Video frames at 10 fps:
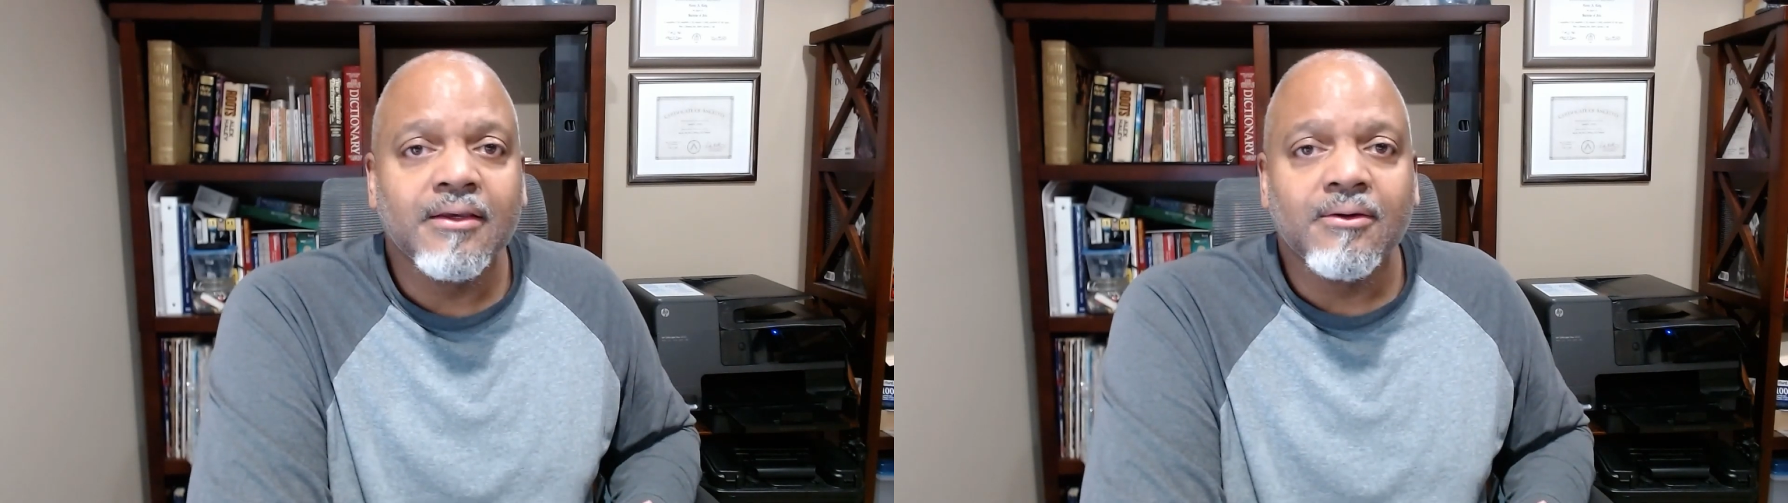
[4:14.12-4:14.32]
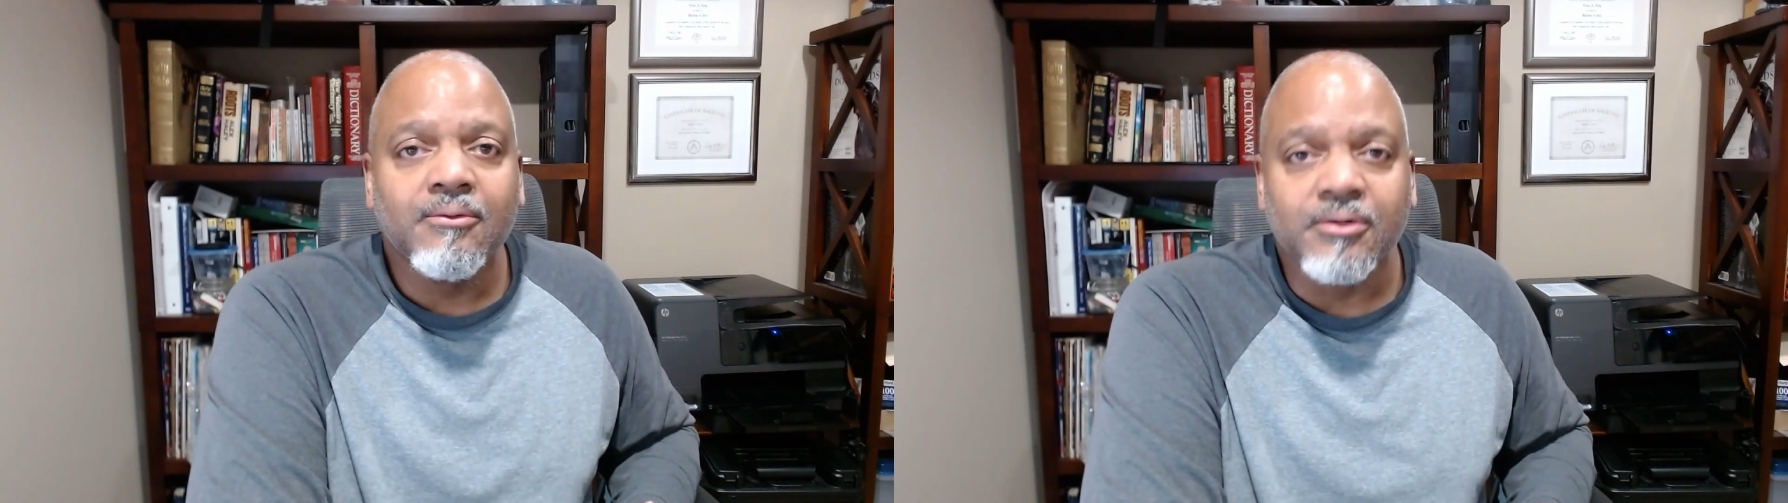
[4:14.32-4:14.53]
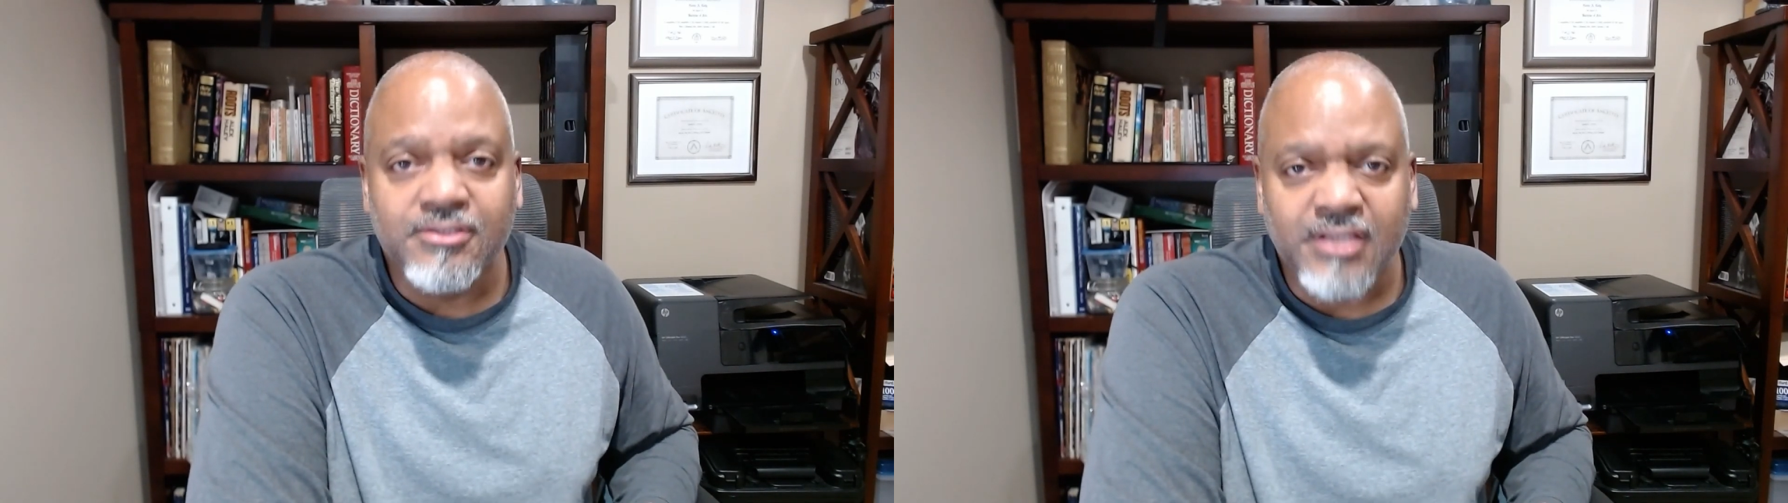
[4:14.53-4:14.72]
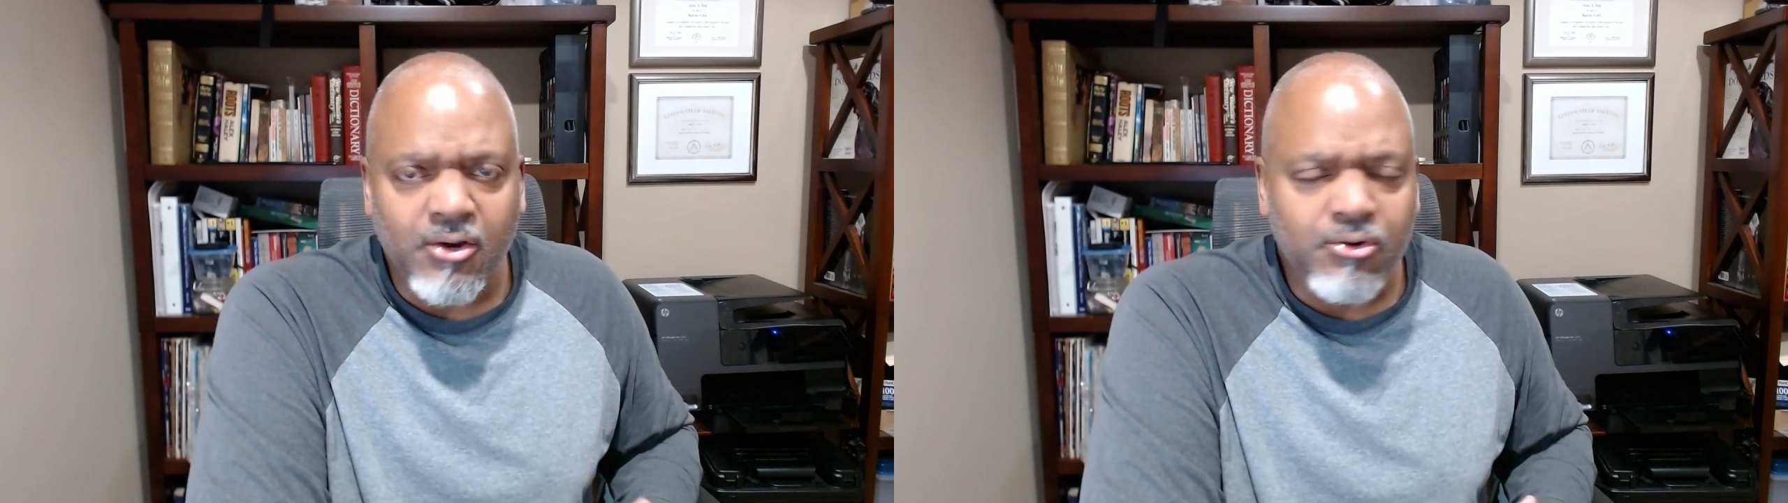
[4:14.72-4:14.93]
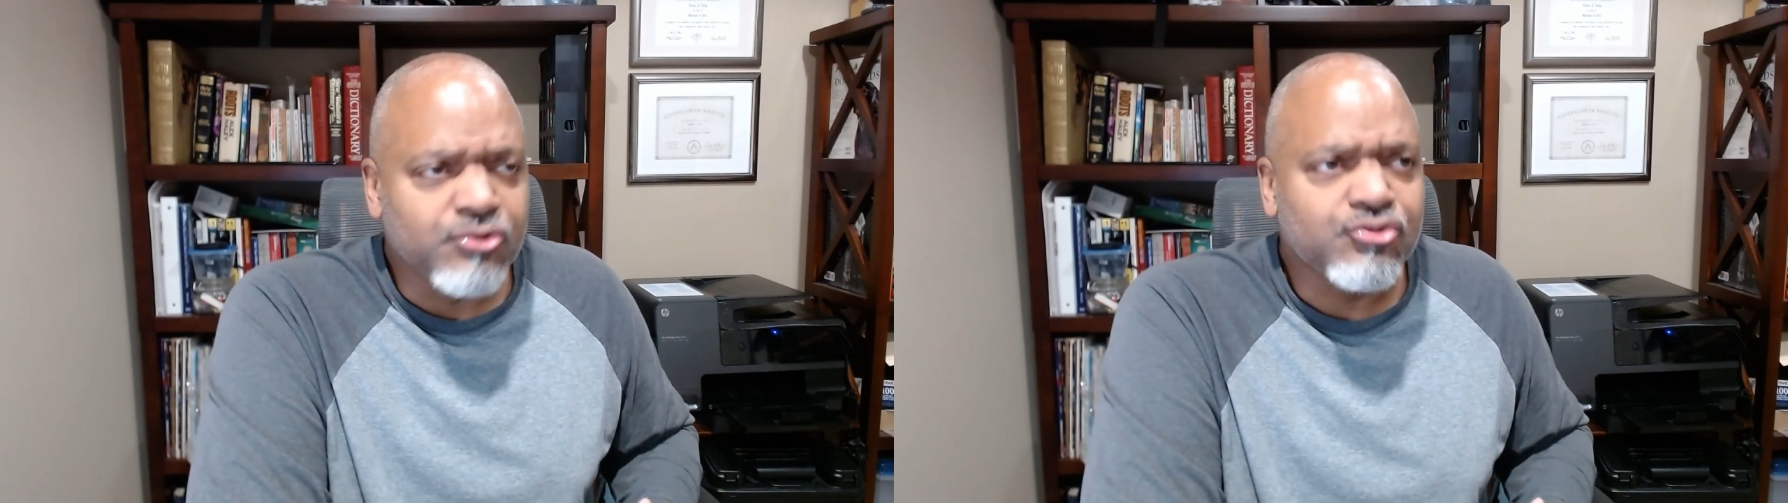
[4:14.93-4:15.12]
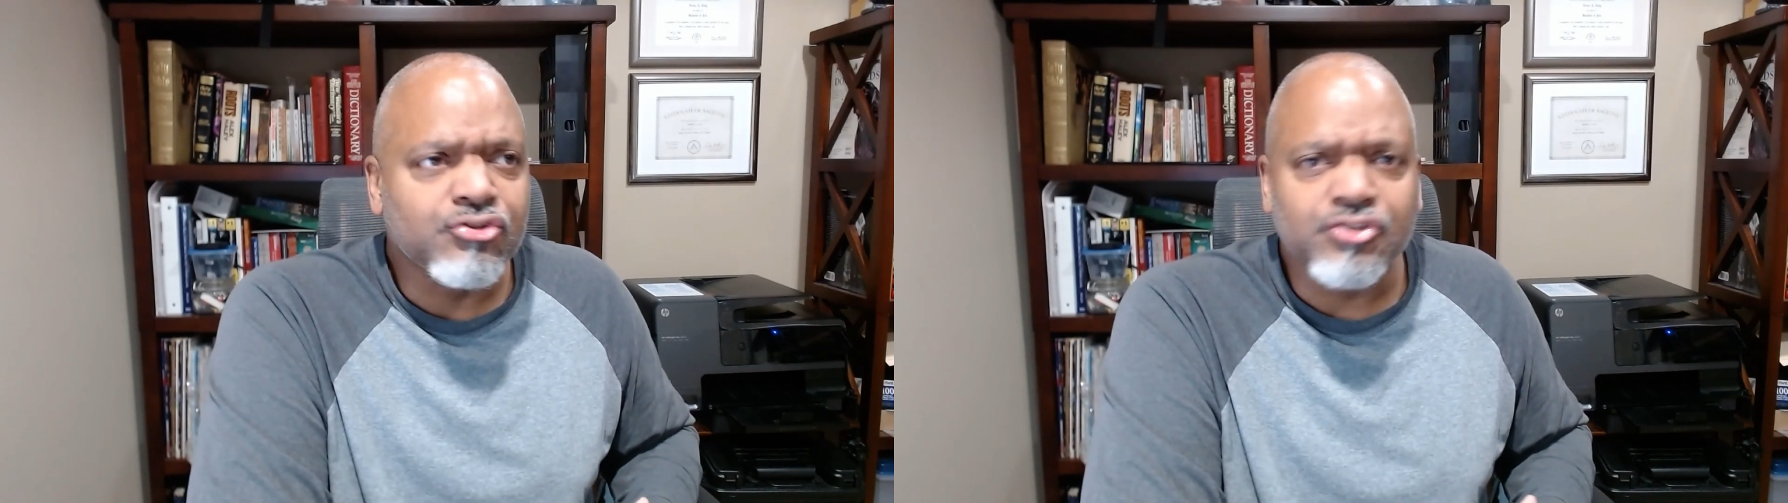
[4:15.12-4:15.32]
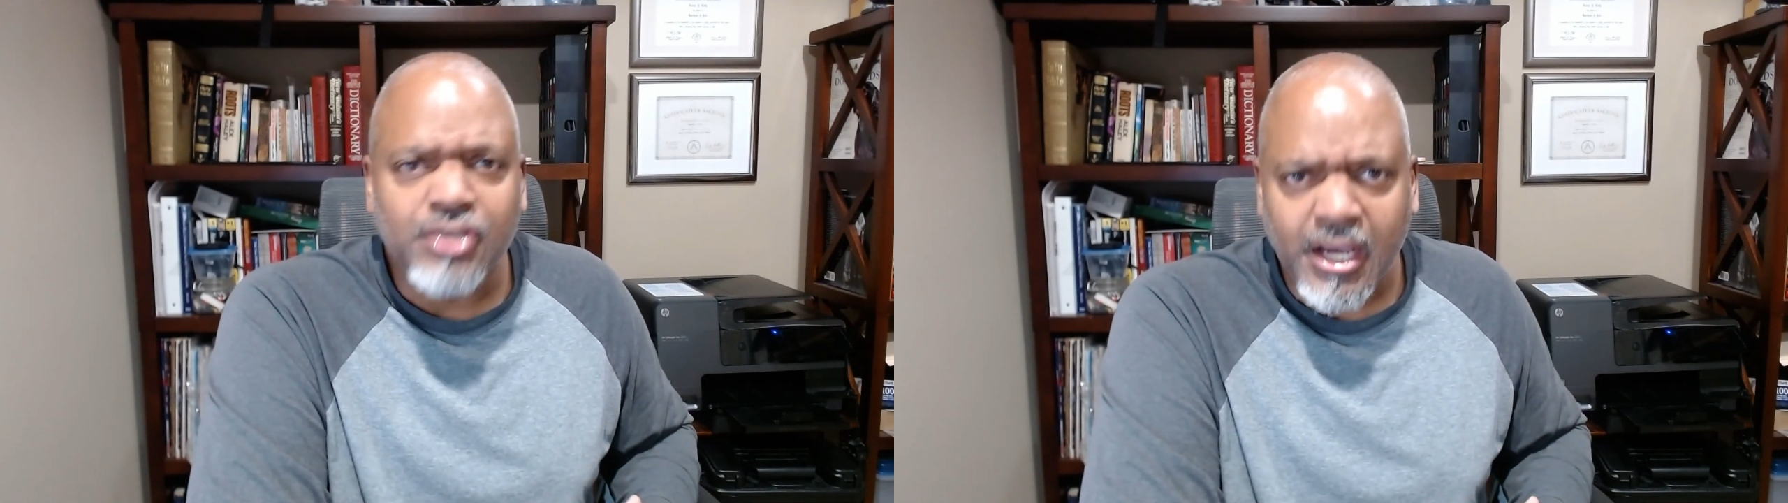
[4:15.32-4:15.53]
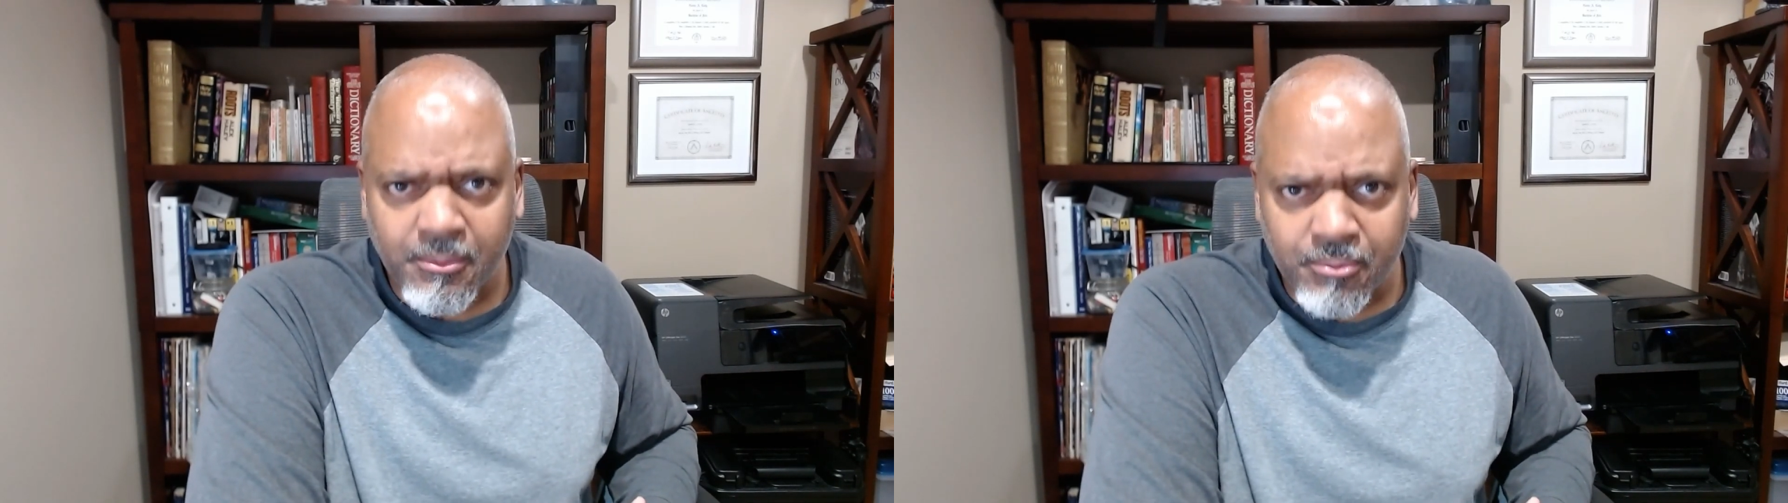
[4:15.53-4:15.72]
would say, oh, you shouldn't
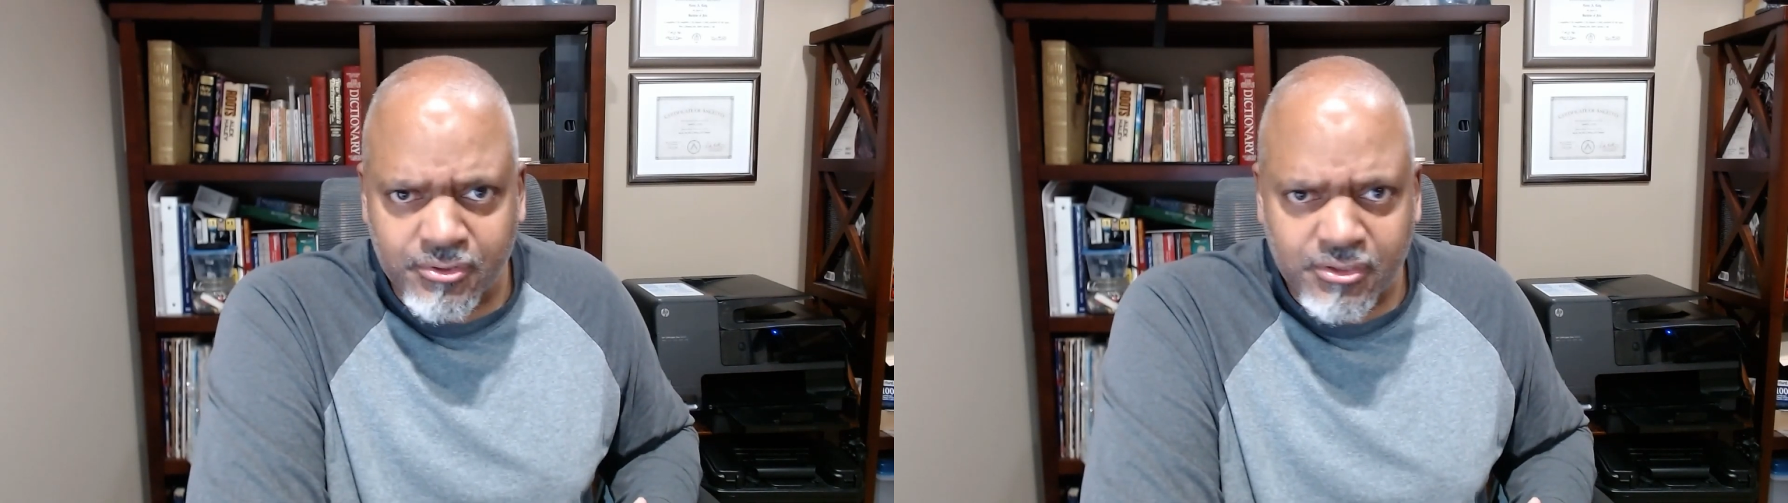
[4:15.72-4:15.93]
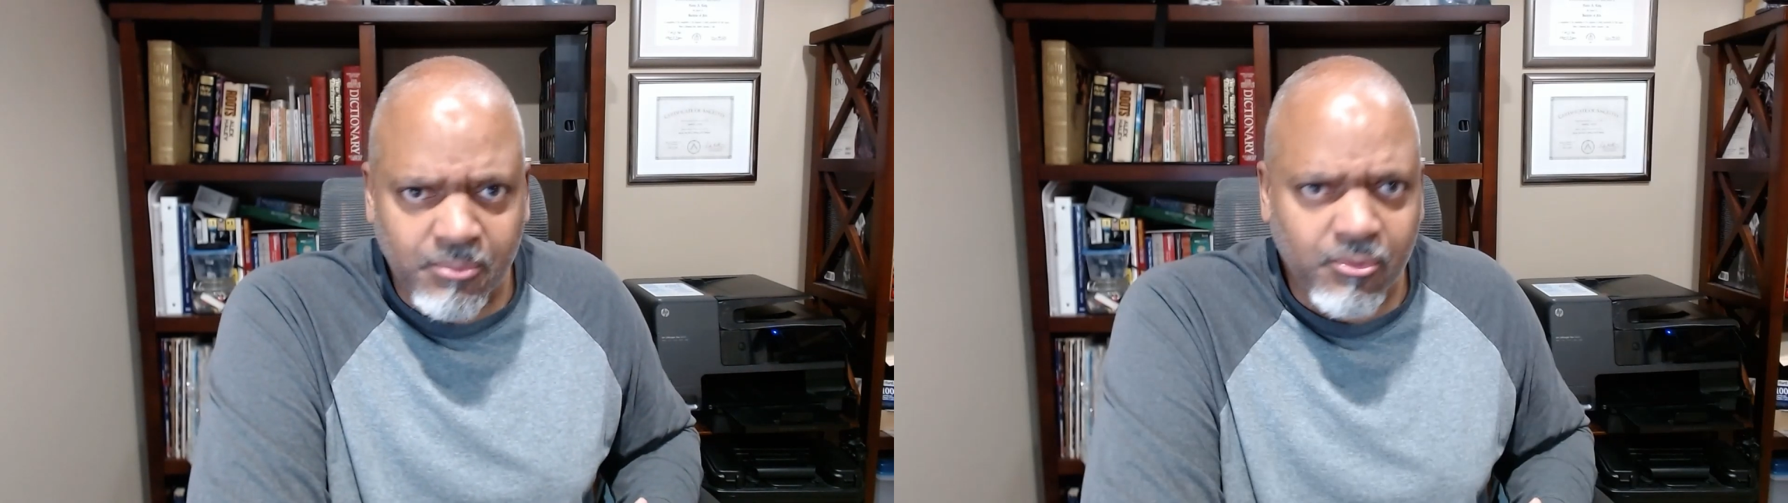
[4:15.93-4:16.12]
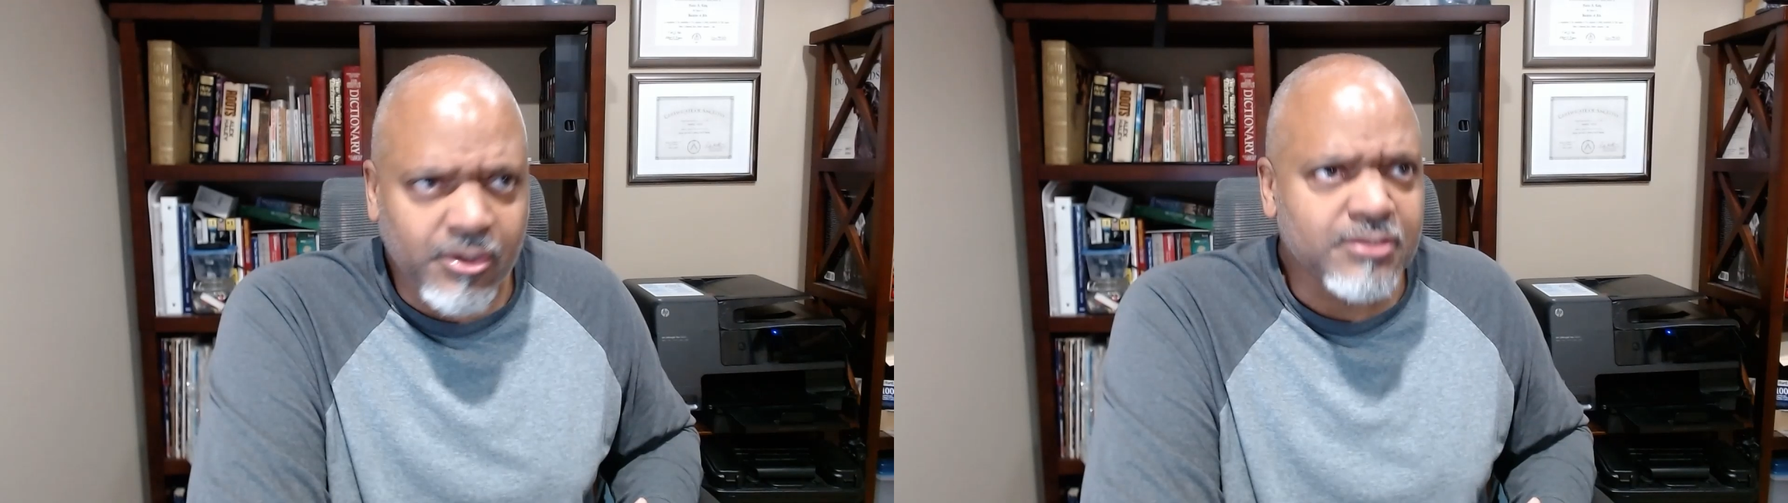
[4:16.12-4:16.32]
shack up with someone,